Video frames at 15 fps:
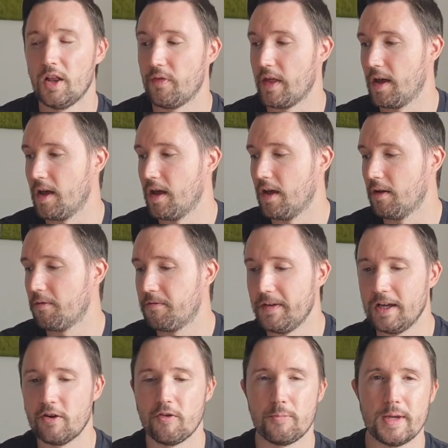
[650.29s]
Their
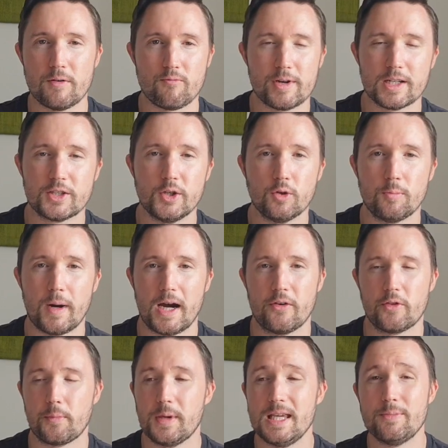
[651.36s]
fear of being ridiculed by
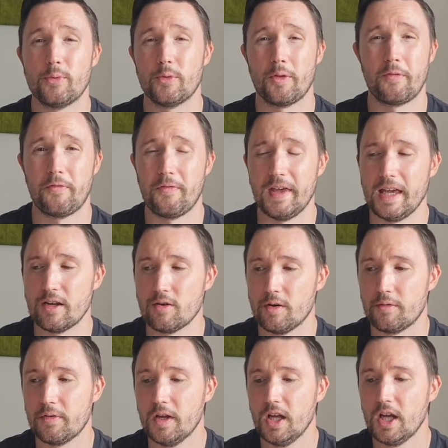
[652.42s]
other people, the fear
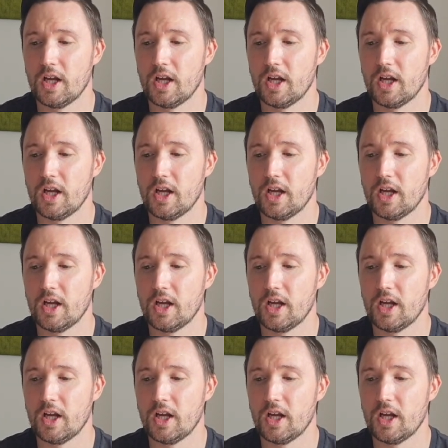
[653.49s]
of